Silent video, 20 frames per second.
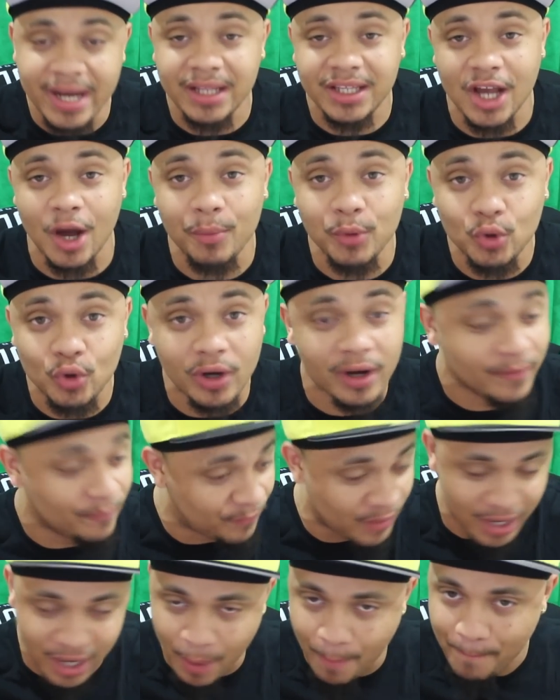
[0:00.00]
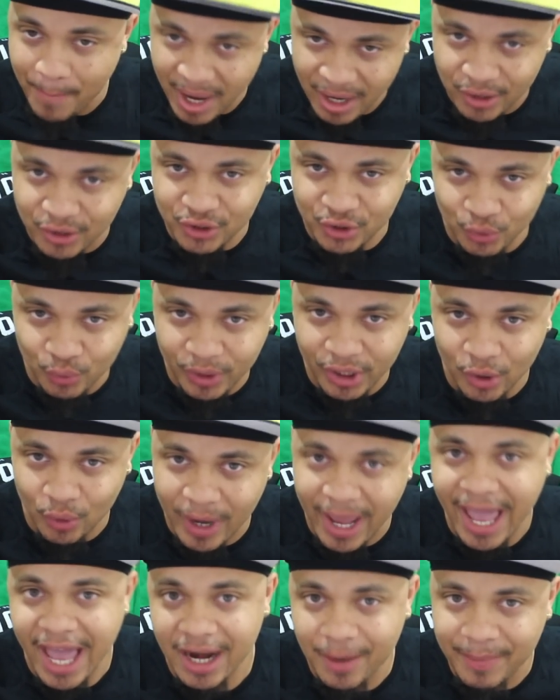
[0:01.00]
You mean to tell me you couldn't find a better
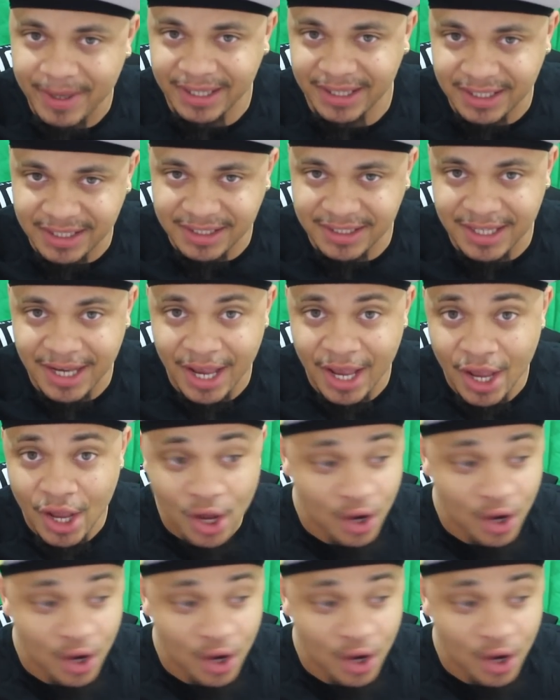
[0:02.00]
studio to animate this?